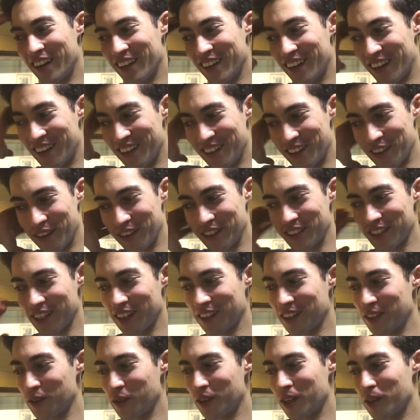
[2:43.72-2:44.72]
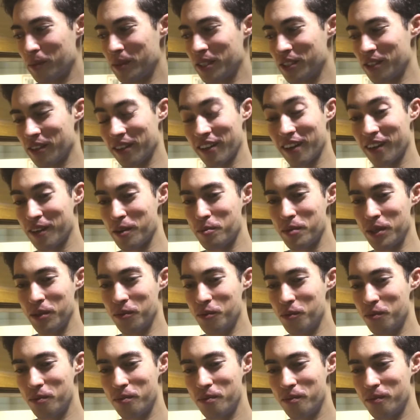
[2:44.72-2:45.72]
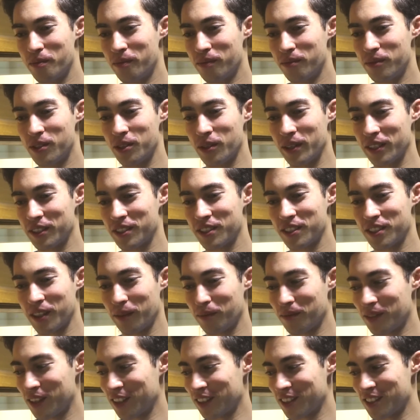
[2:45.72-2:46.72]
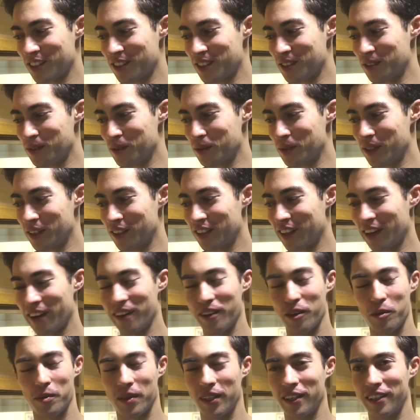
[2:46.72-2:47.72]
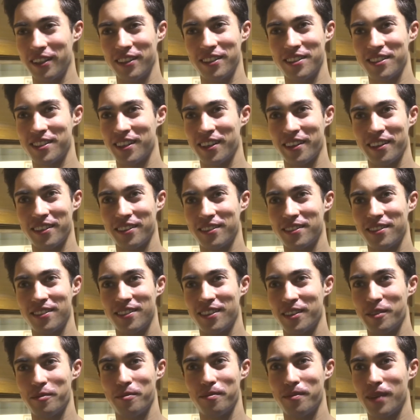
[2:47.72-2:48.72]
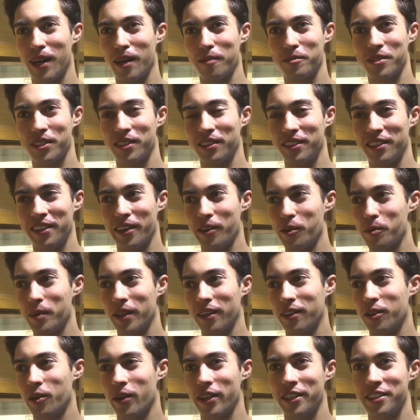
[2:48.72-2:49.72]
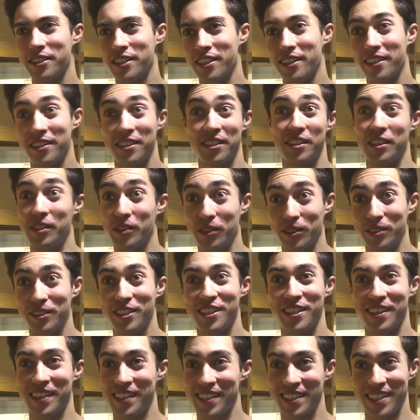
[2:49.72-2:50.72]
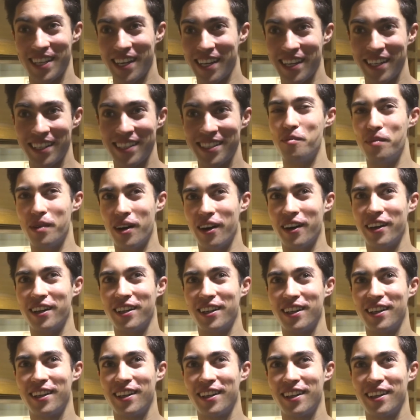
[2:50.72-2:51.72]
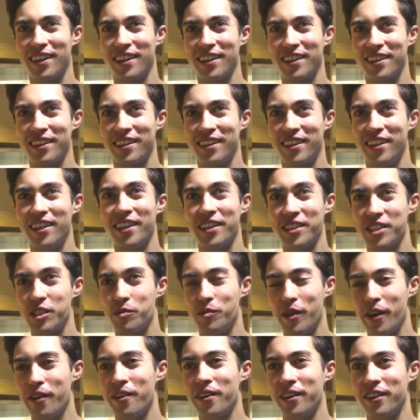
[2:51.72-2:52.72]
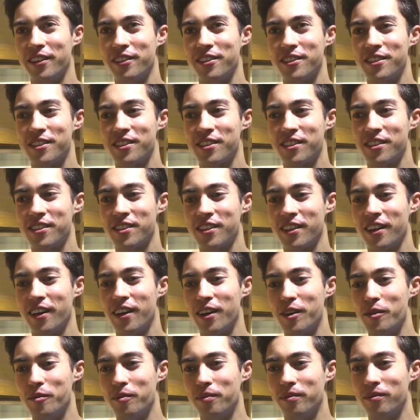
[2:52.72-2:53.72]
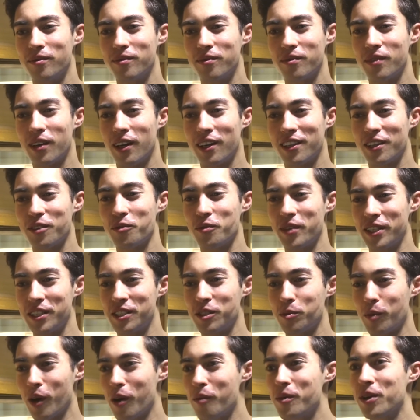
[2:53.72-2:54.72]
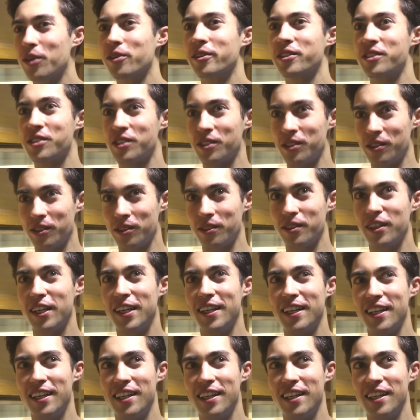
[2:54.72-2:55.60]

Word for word: I, I know exactly what I'd be doing. I'd be doing something to do with aeroplanes. I, I'm absolutely aeroplane crazy still to this day, but the experience um, I think really spurred me on to